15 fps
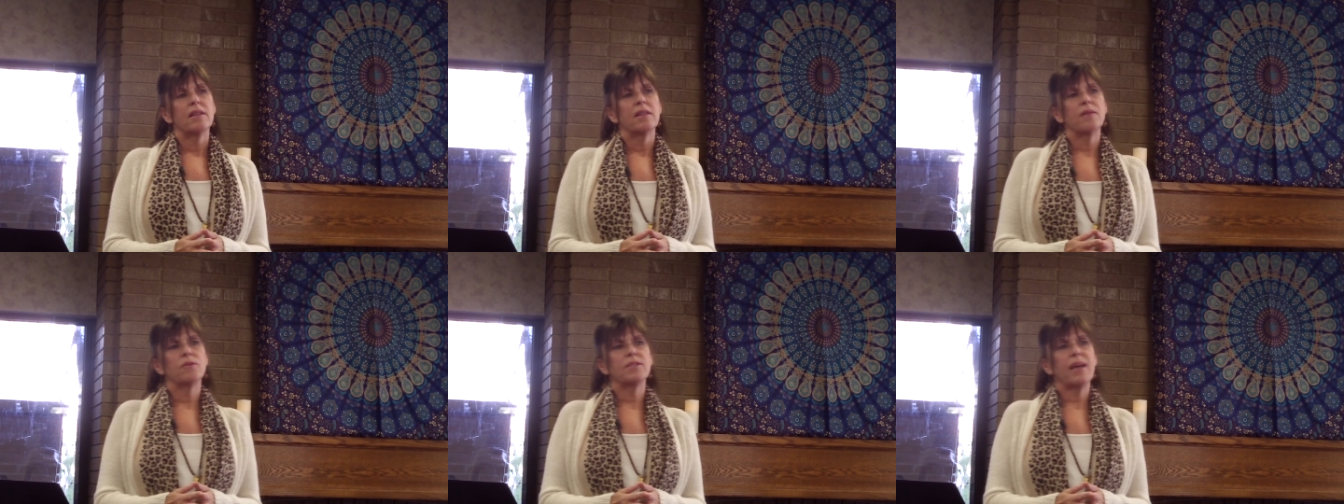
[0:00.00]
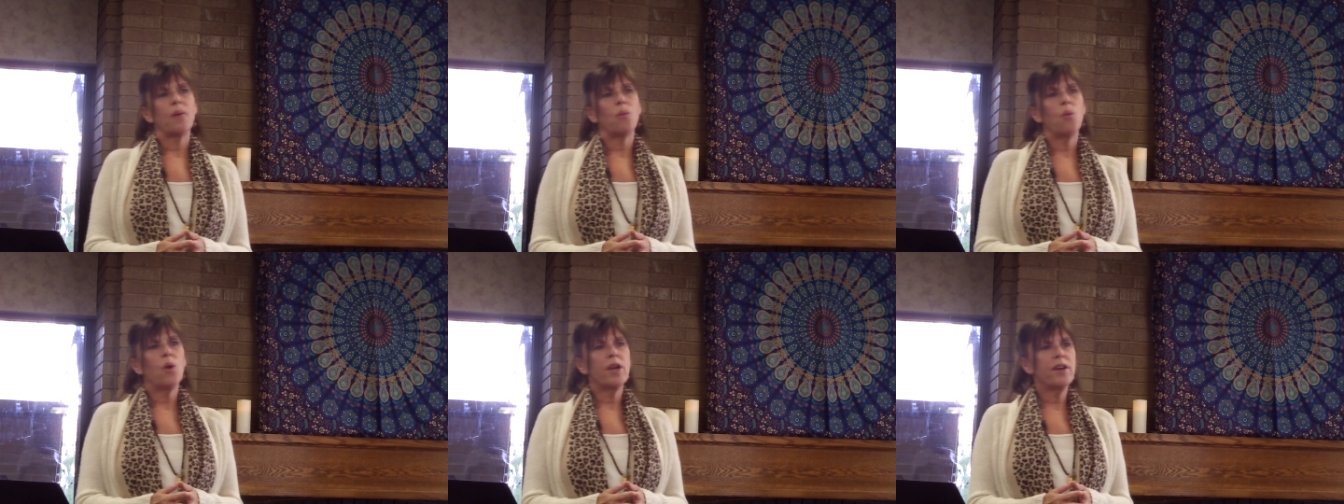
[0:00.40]
There was
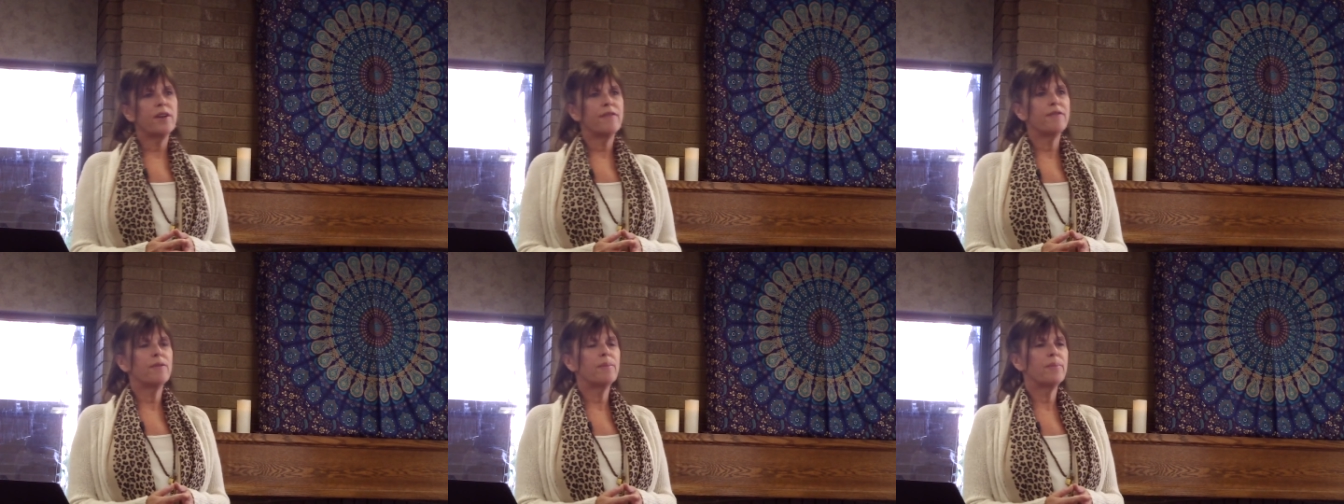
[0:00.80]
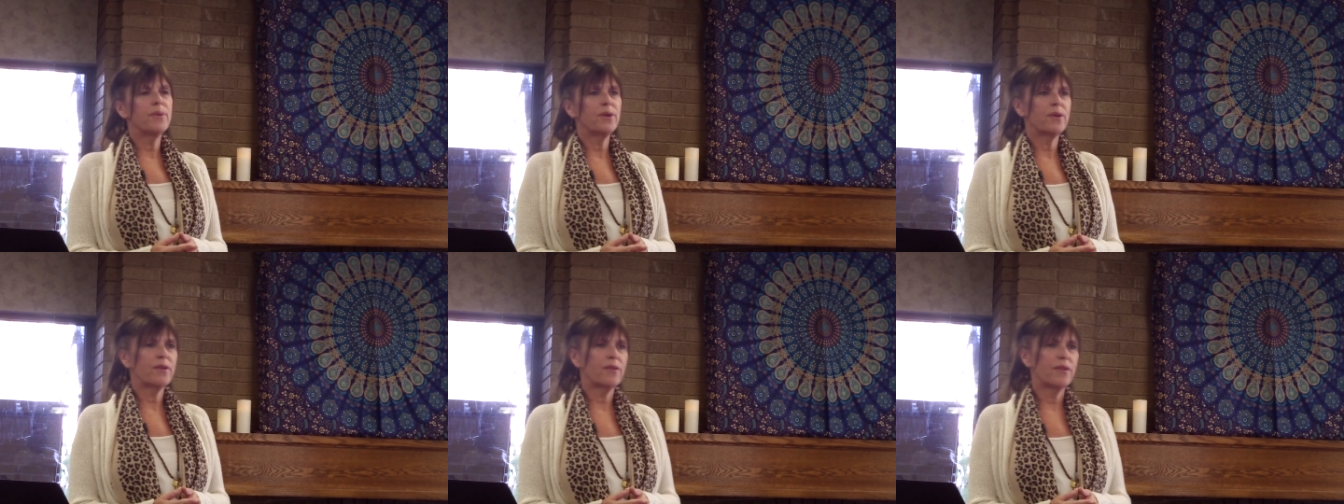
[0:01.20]
that wonderful
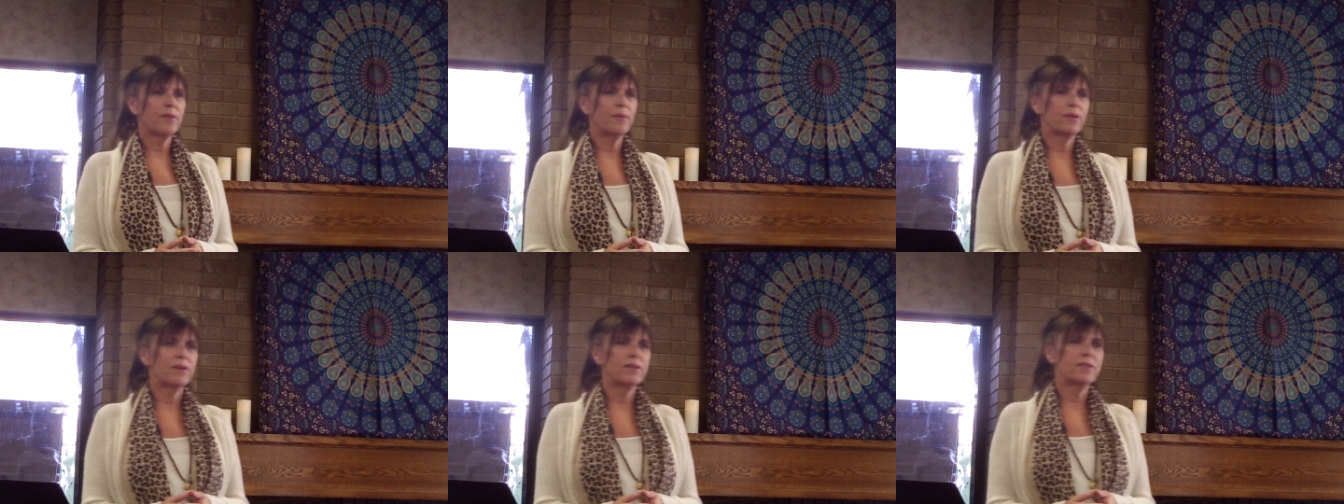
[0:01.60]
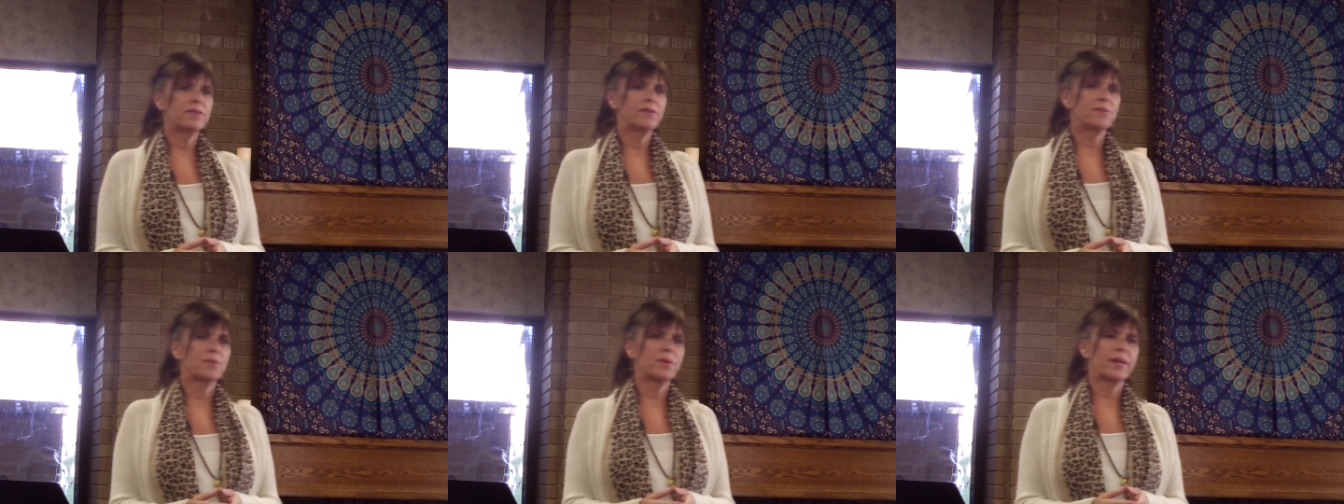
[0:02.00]
book that
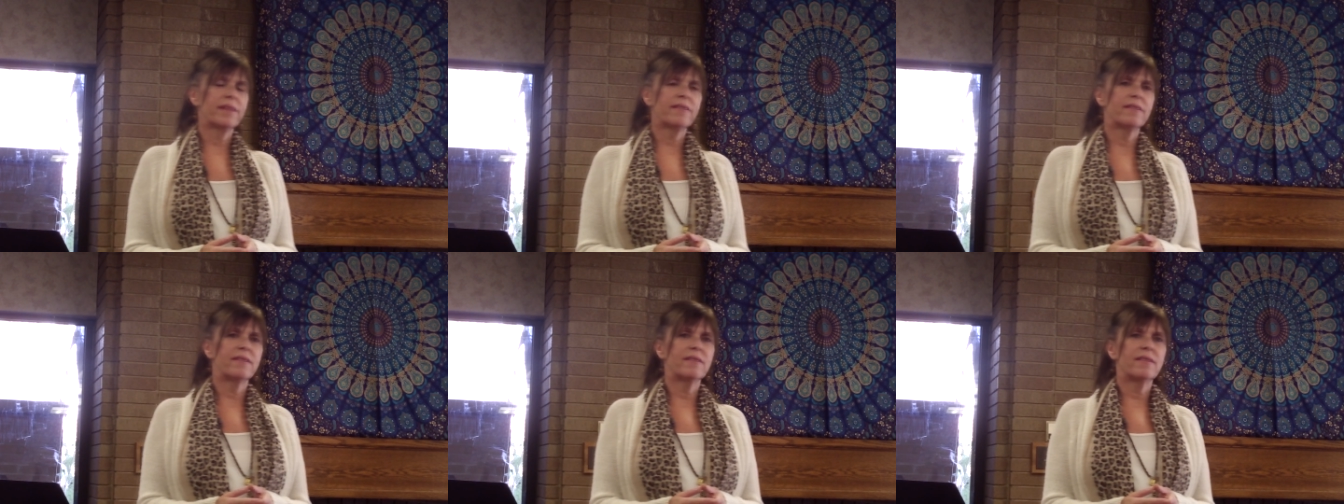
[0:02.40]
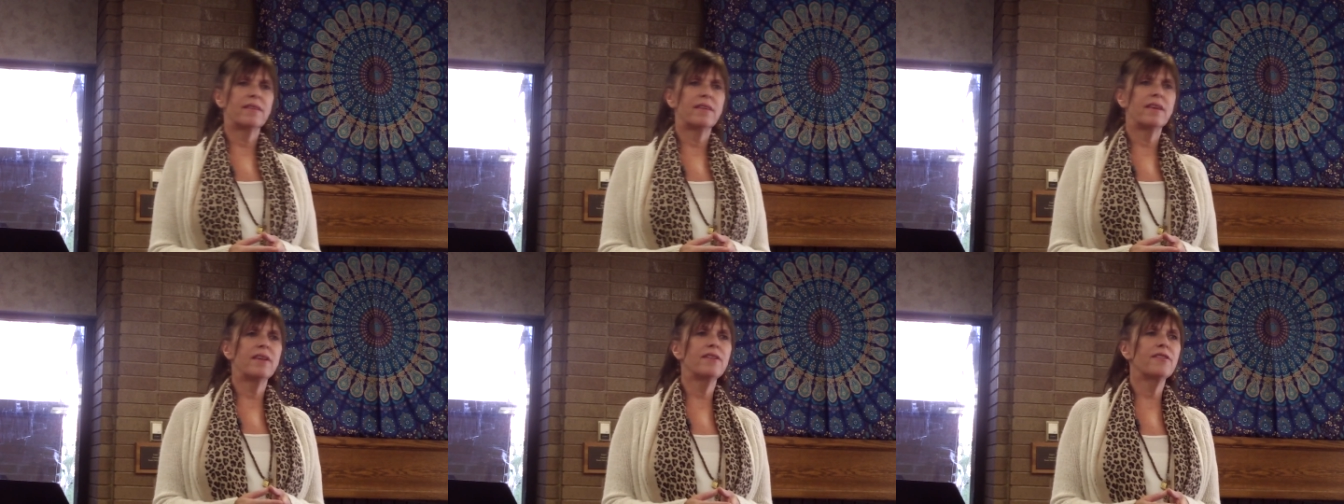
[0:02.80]
was
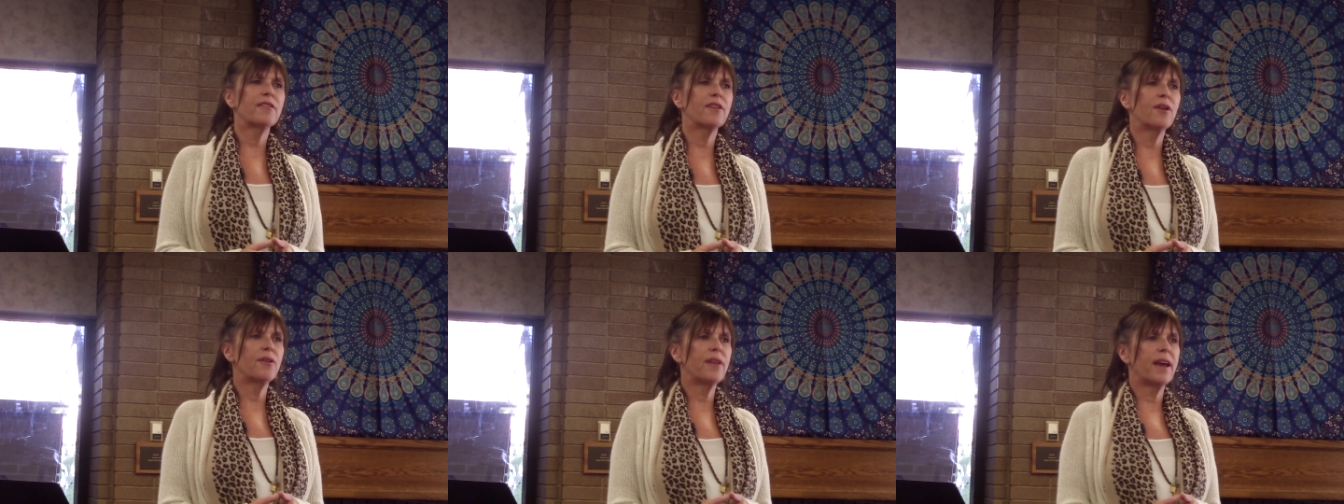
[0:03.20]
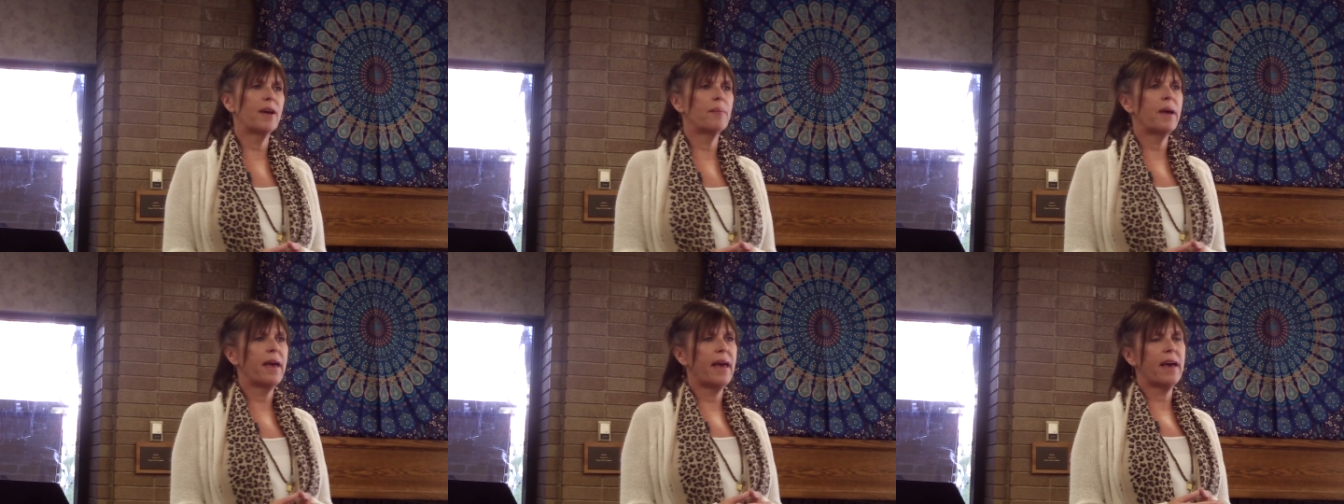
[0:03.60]
written years ago
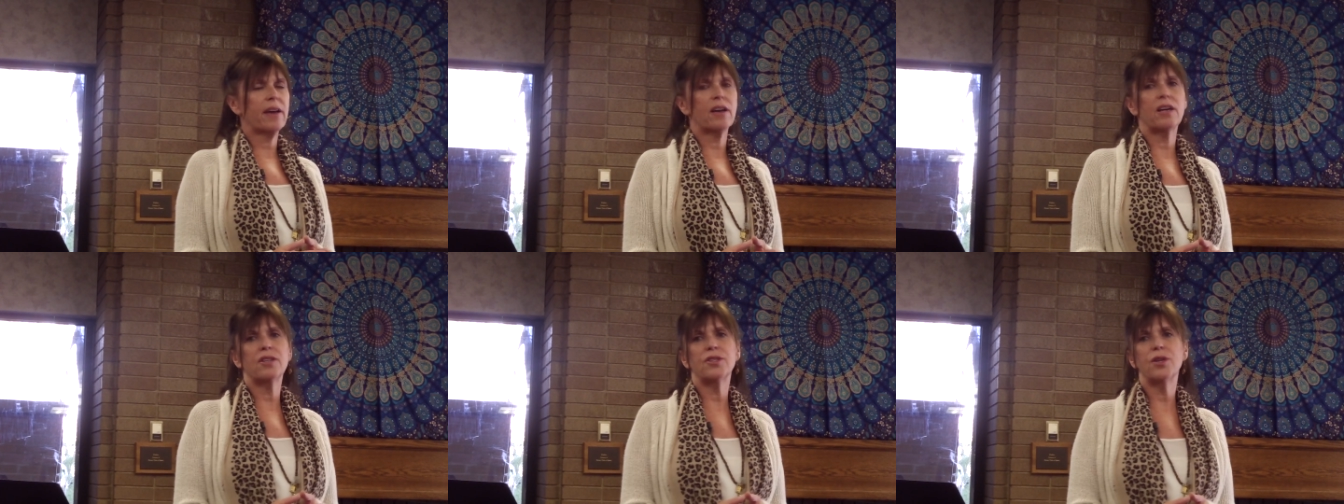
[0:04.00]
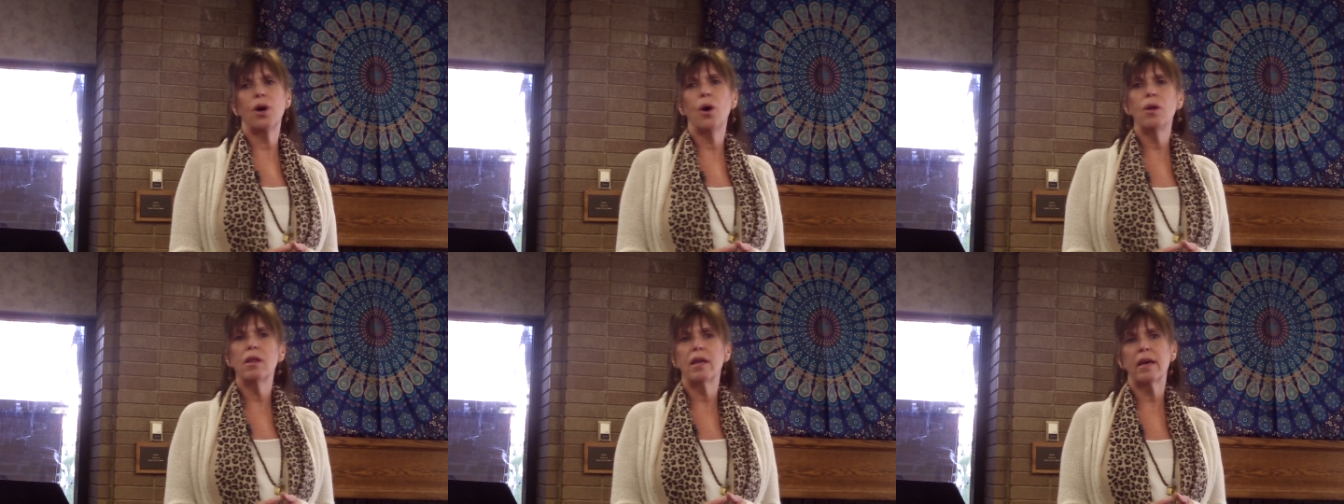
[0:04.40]
now by Eckhart
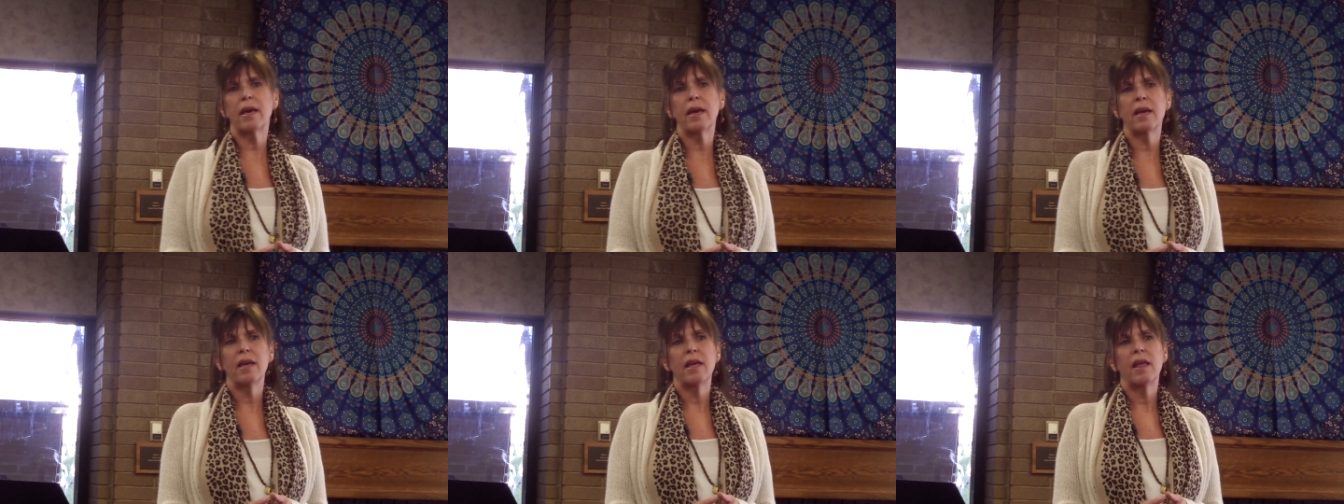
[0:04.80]
Tolle,